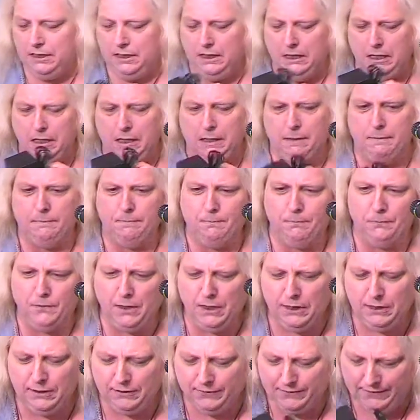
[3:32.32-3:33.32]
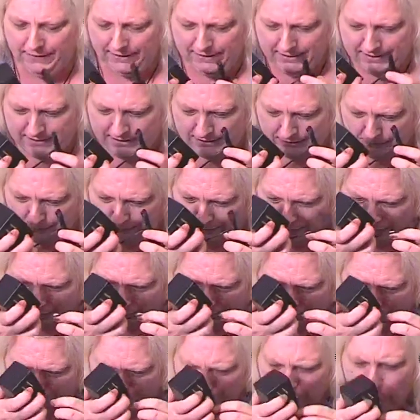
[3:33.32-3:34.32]
other things as well.
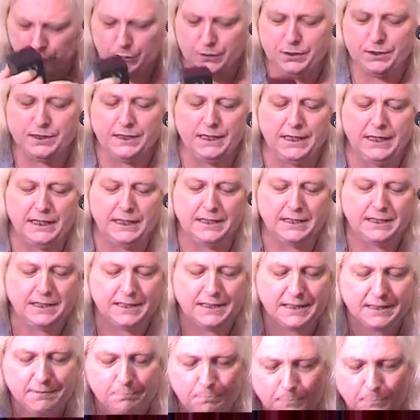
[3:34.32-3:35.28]
Of course, it's